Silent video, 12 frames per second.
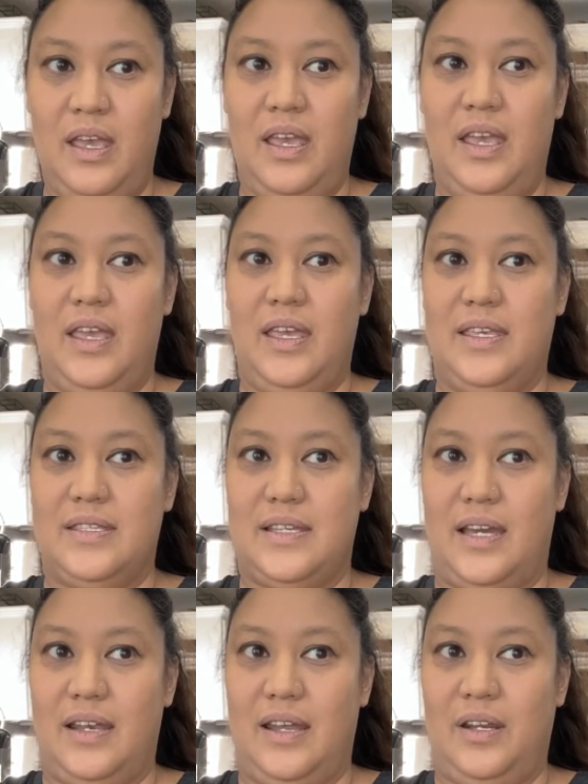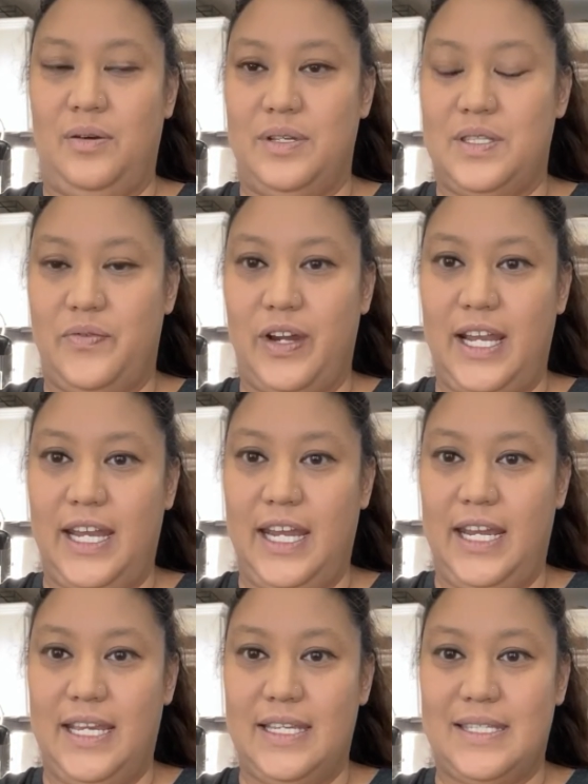He said, I know it's
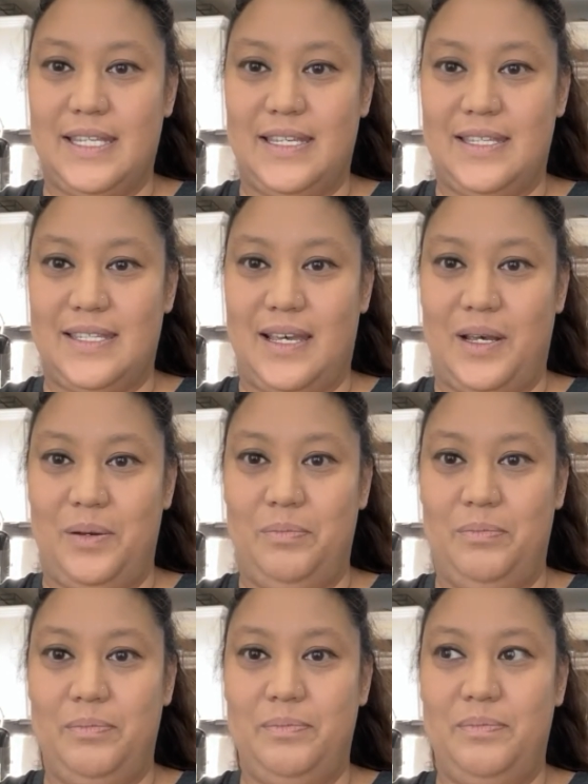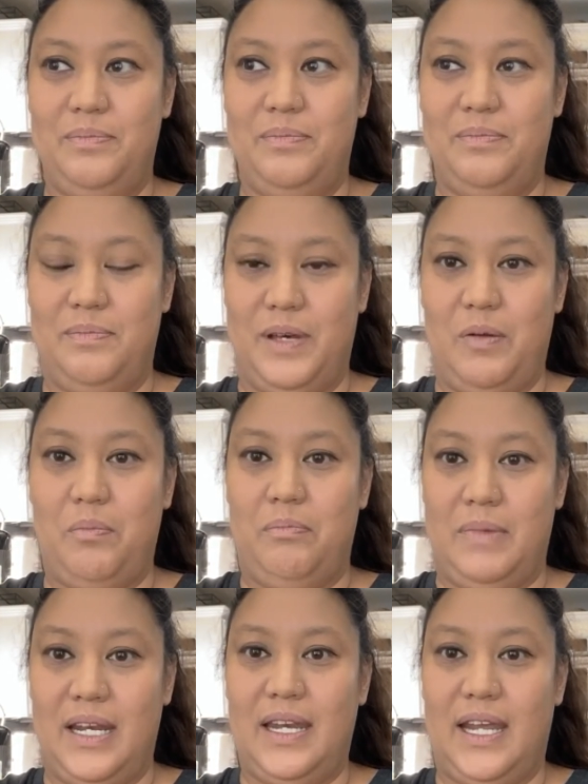Friday. He says, but
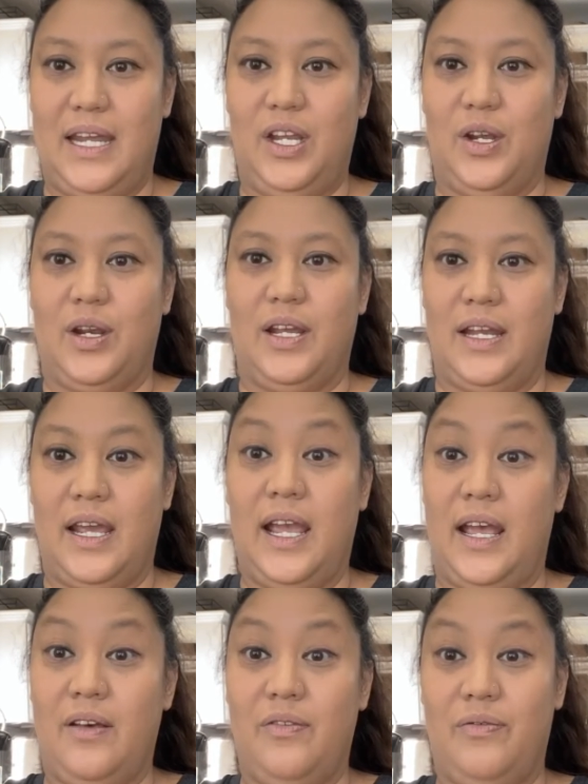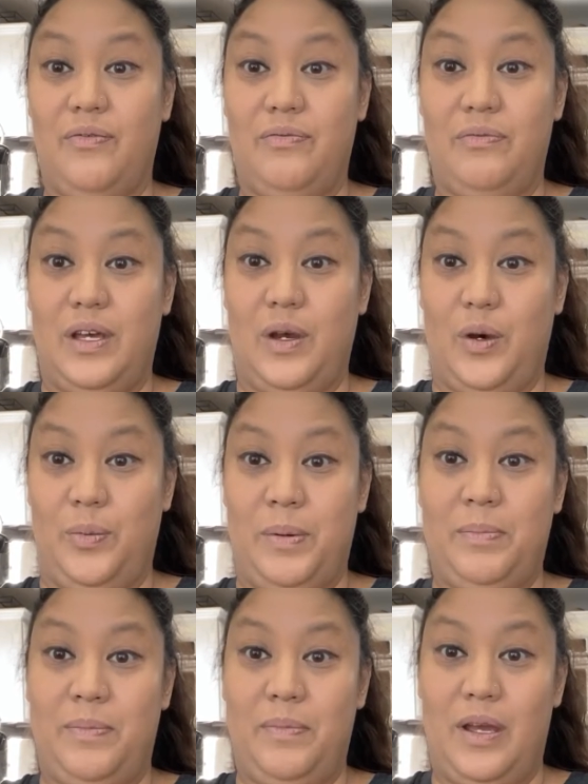Monday you're going to have
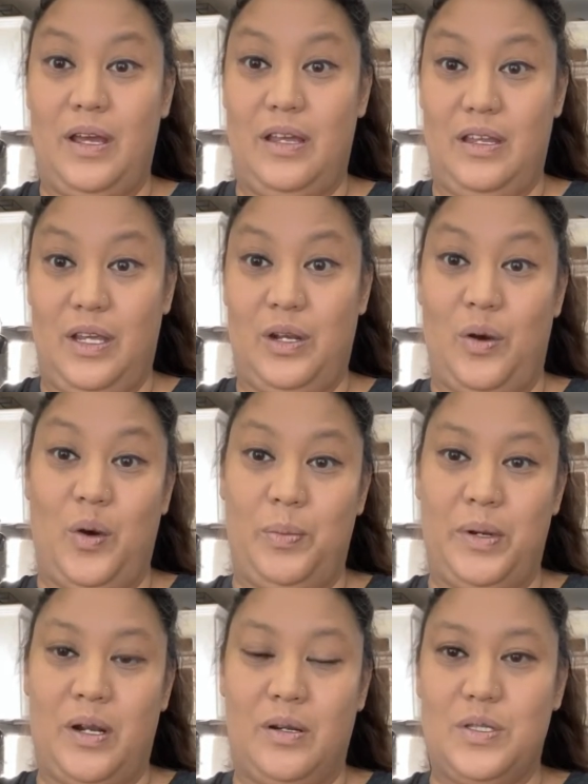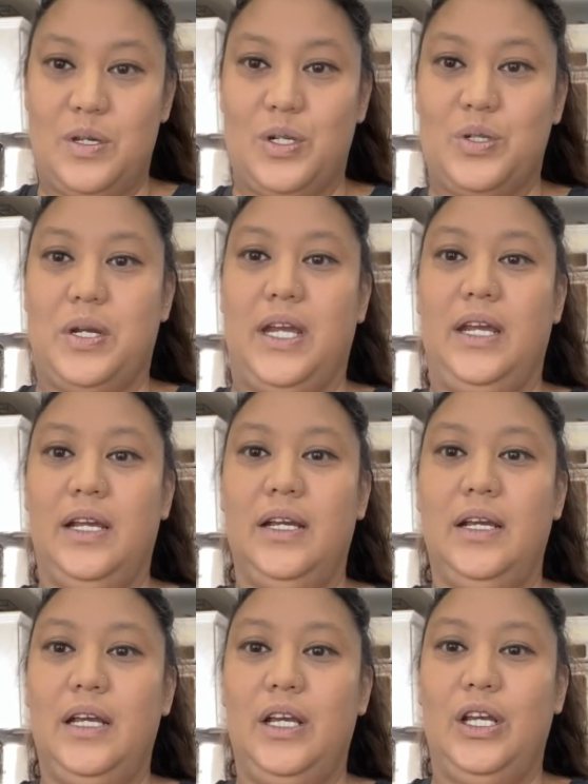open heart surgery.
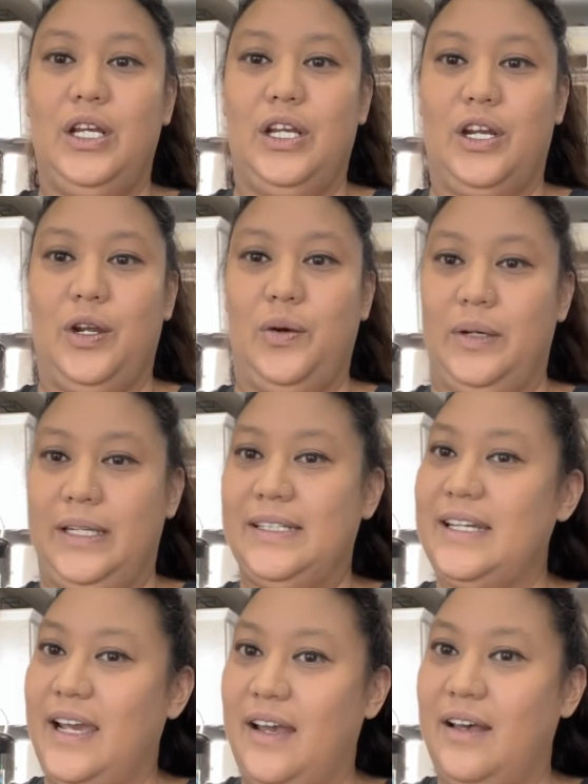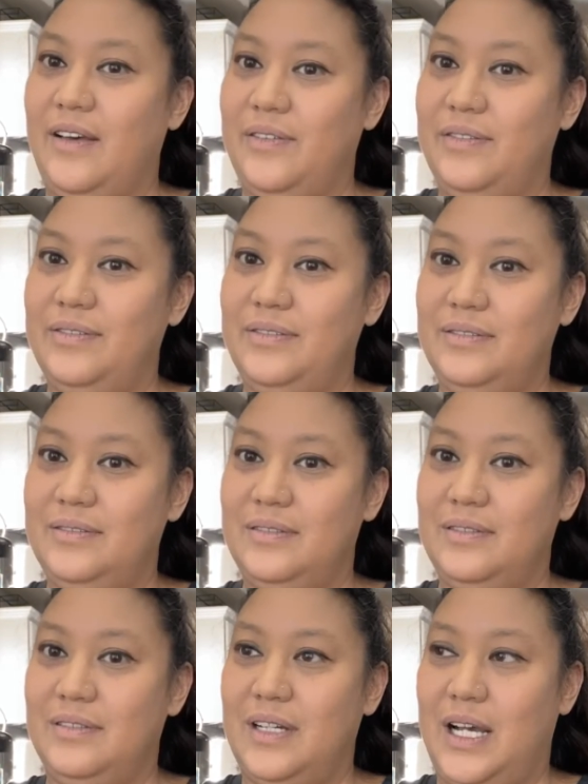You're going to have
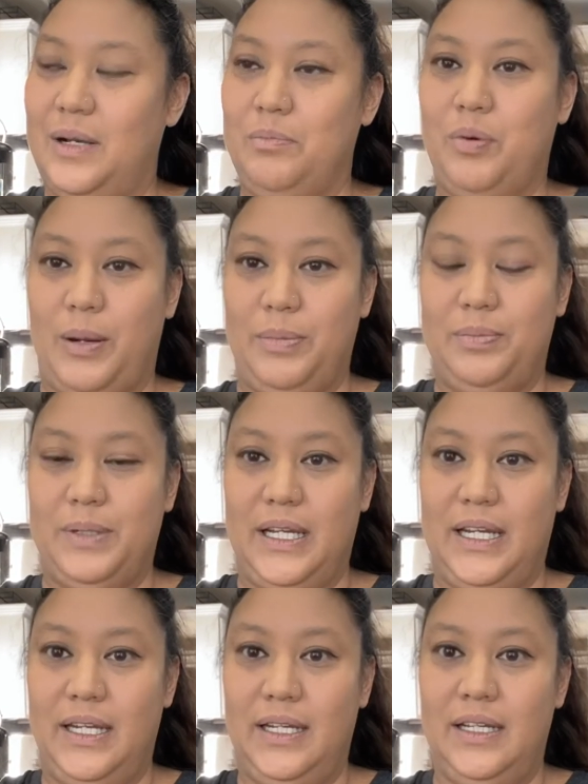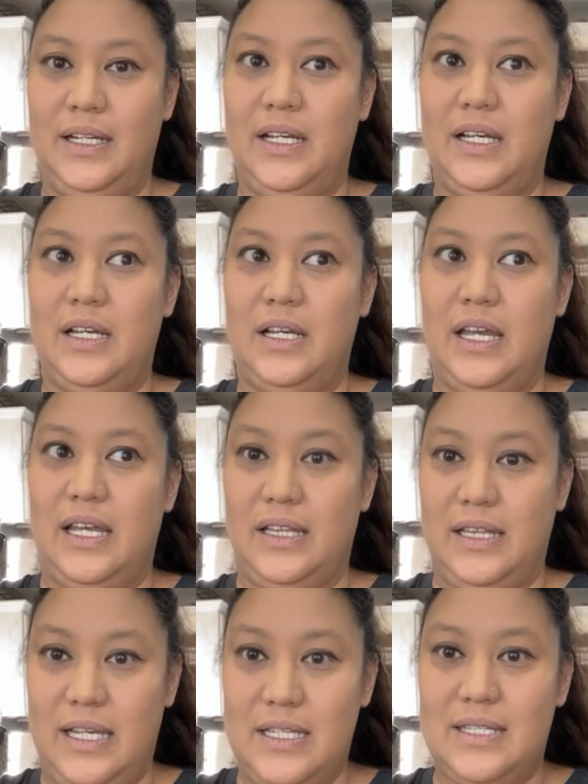probably
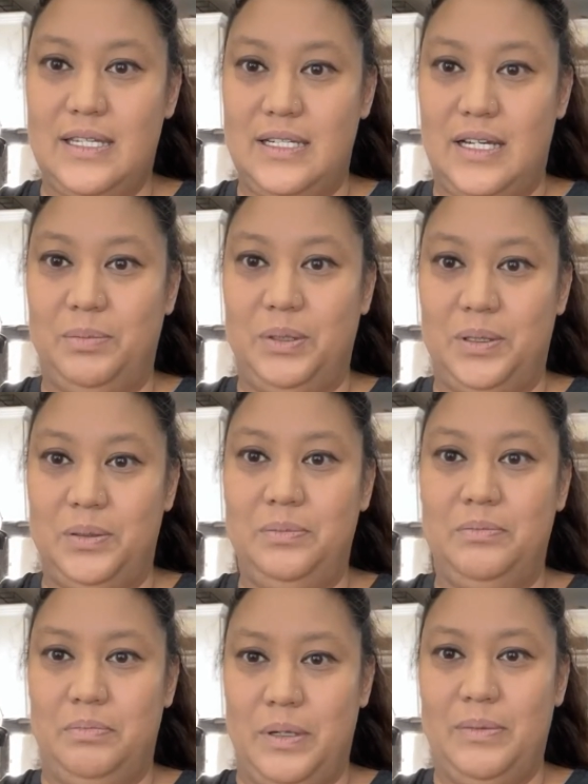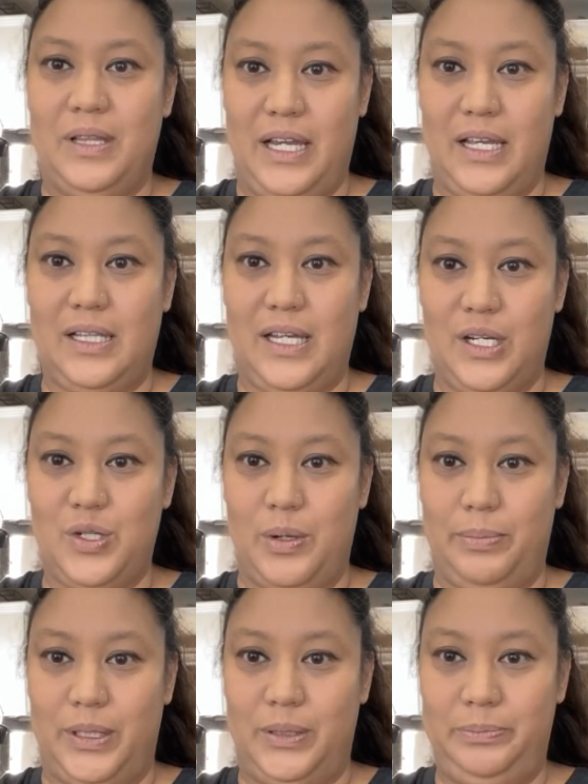at least a double, but likely a triple.